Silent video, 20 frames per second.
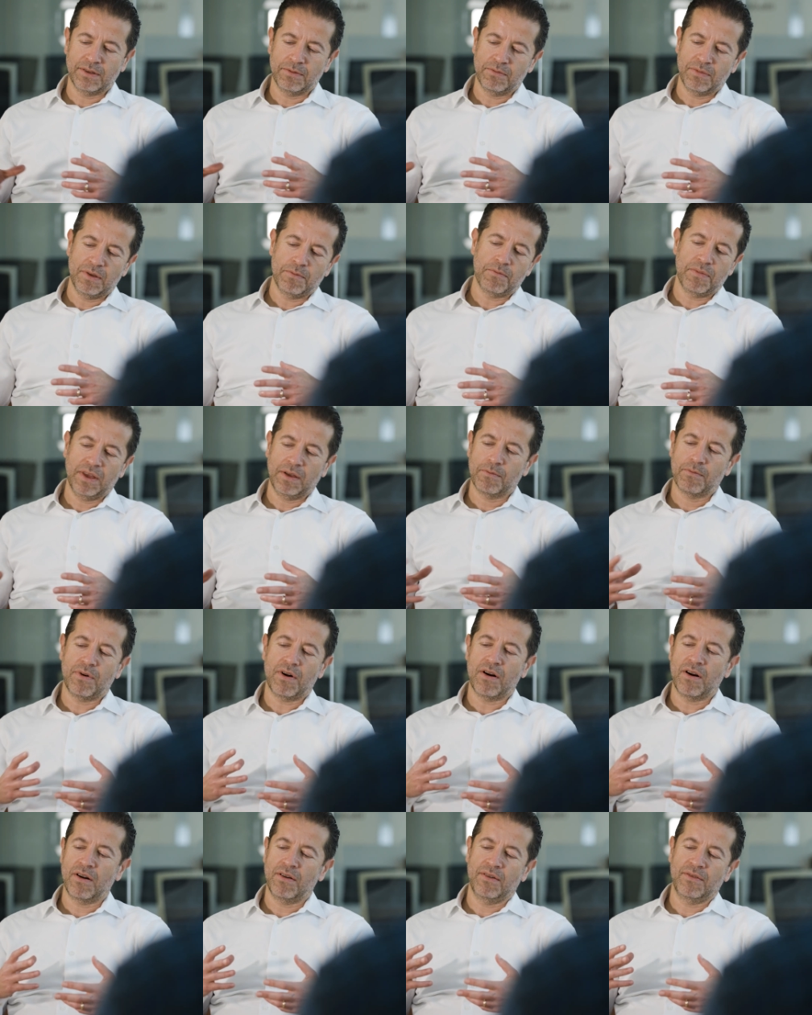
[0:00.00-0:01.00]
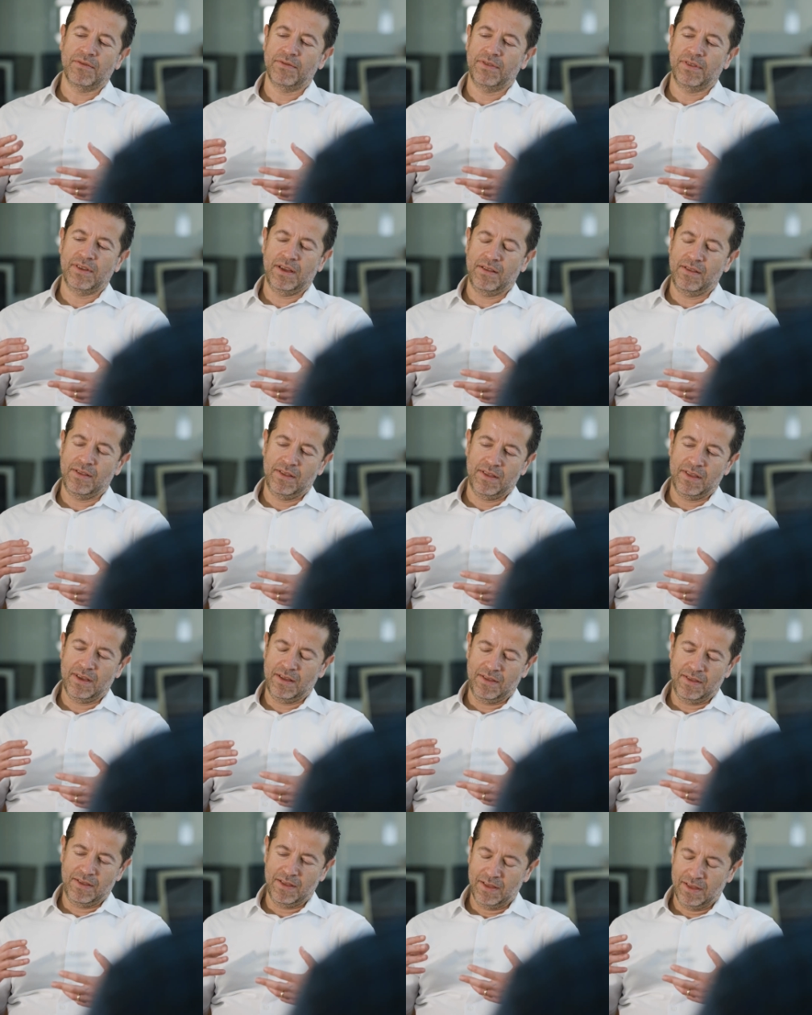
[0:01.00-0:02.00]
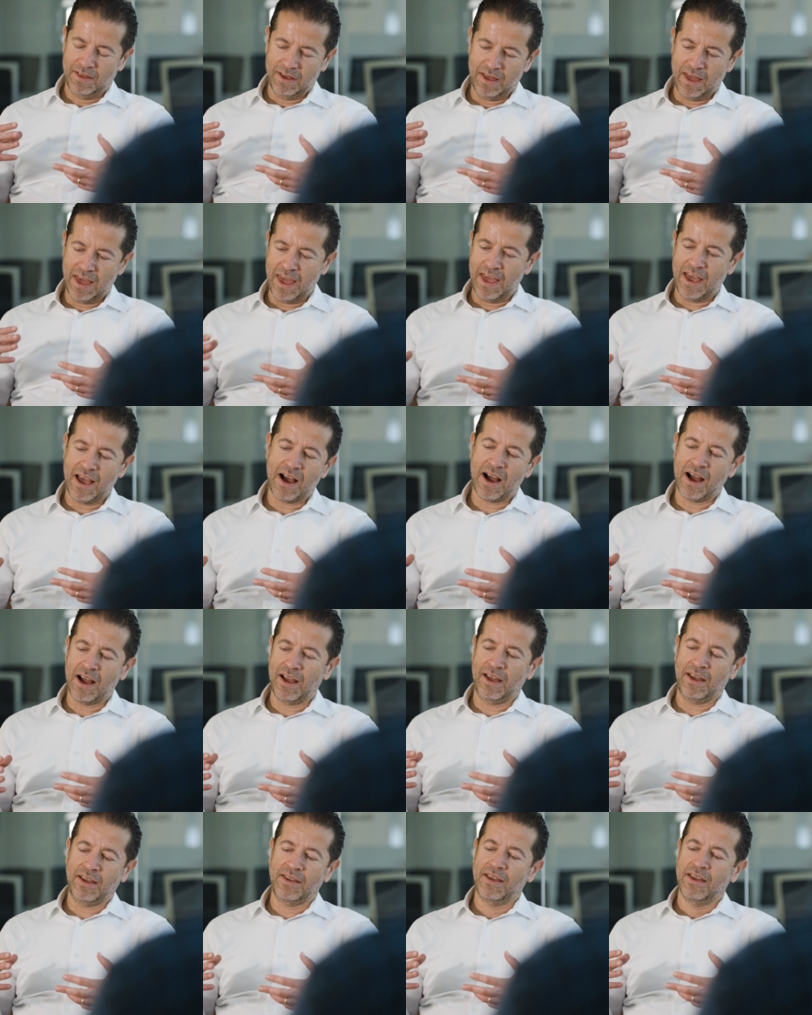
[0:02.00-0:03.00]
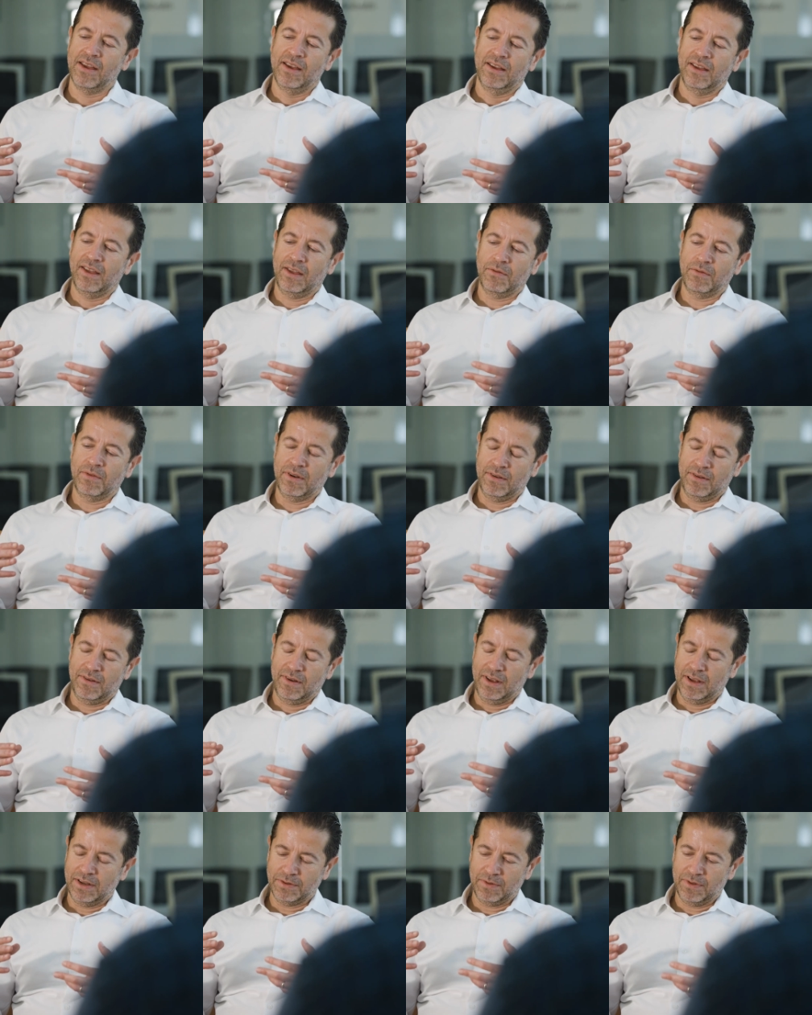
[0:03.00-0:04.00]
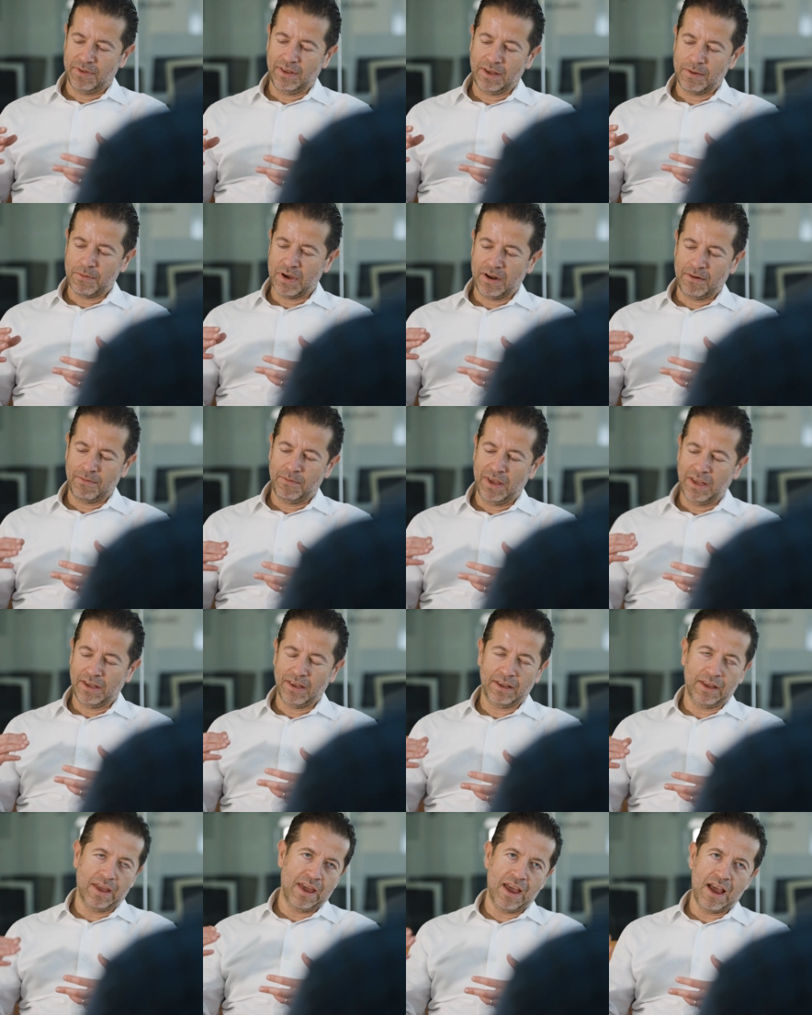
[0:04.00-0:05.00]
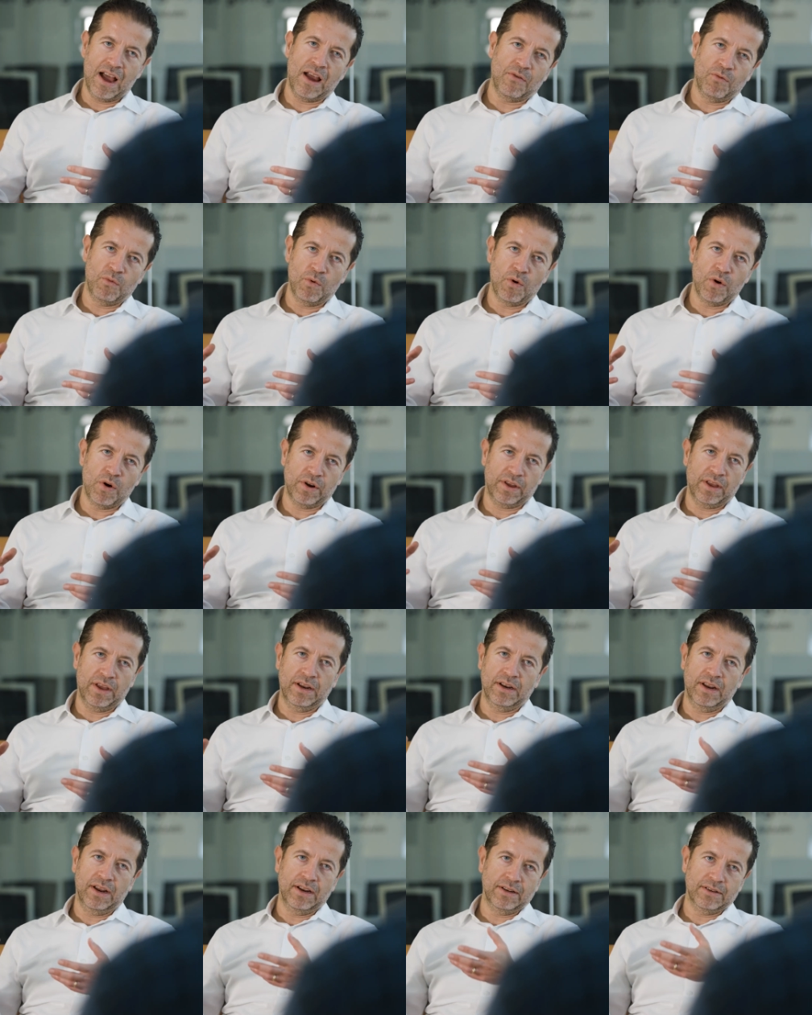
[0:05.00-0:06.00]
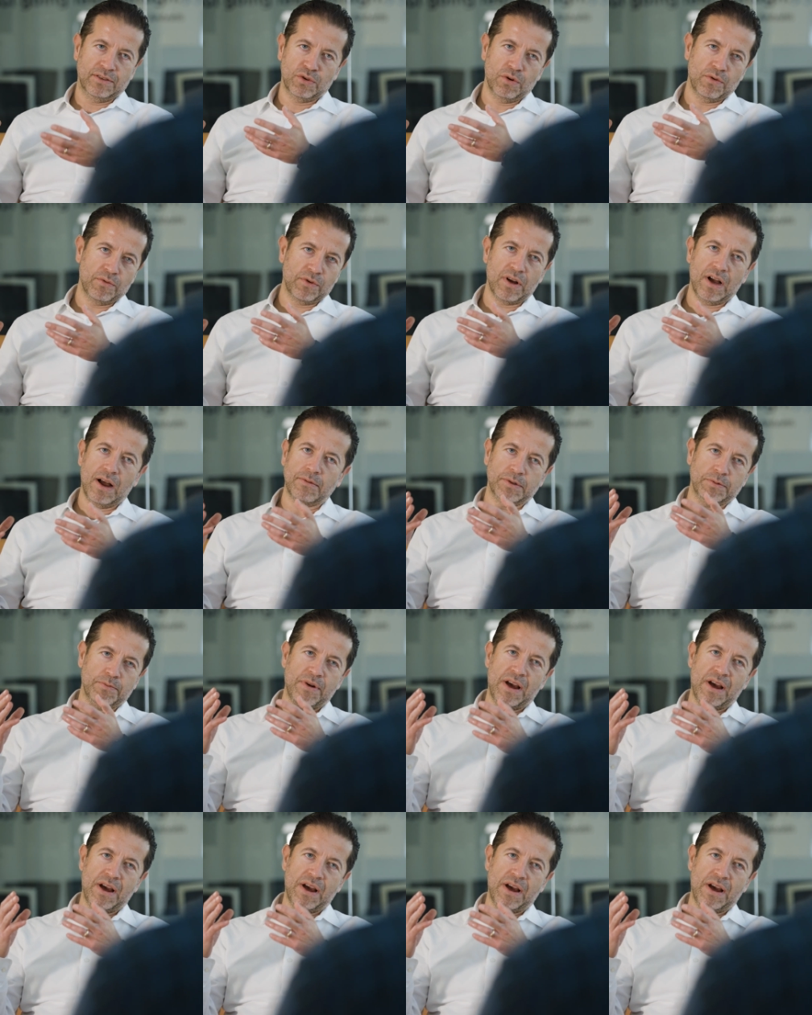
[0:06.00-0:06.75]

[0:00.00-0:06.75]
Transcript: the, the big part of that that the AI, even as we think about making AI work, it, it sort of comes